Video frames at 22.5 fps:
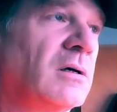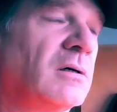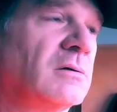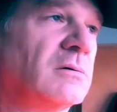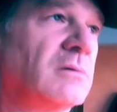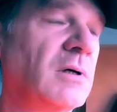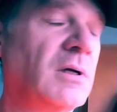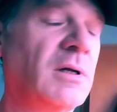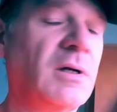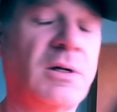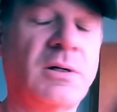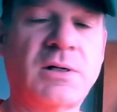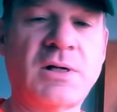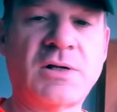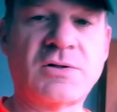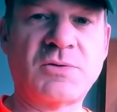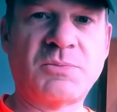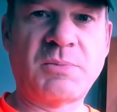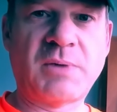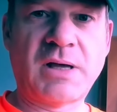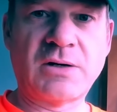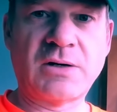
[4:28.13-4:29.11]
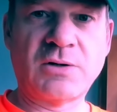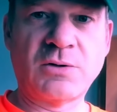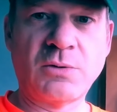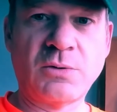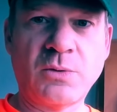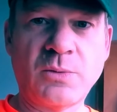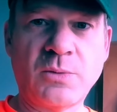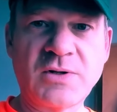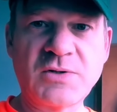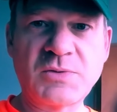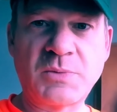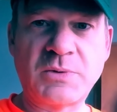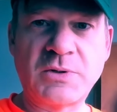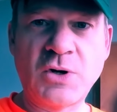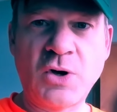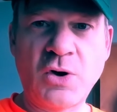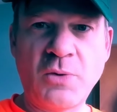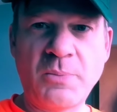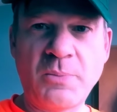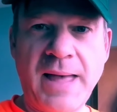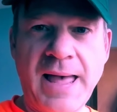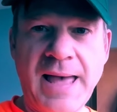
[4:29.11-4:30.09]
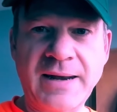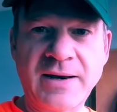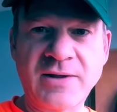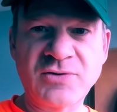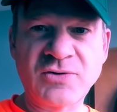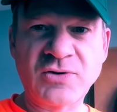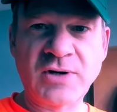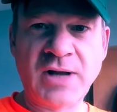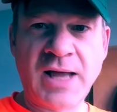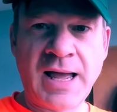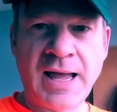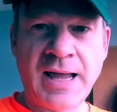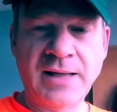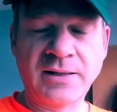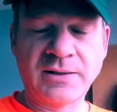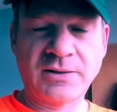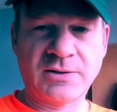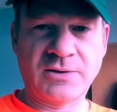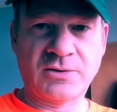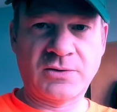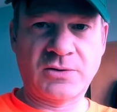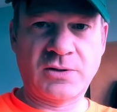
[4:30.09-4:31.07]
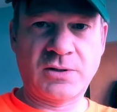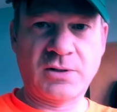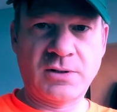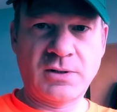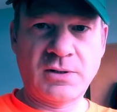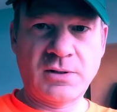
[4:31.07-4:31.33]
And it doesn't matter who it was. No man is an island.